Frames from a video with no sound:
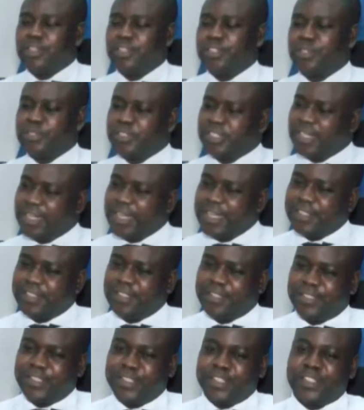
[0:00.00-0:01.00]

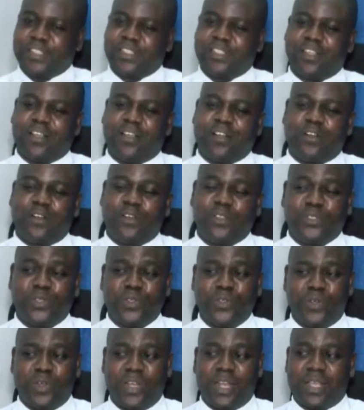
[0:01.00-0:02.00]
Tonsillitis is also
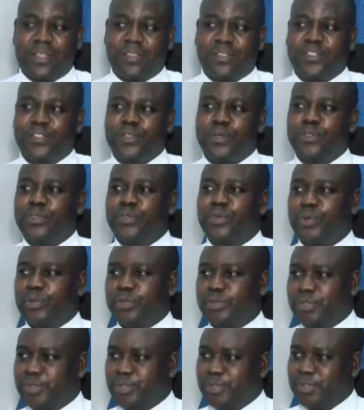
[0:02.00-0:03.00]
known as sore
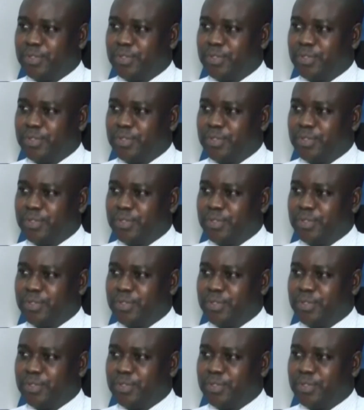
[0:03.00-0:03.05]
throat.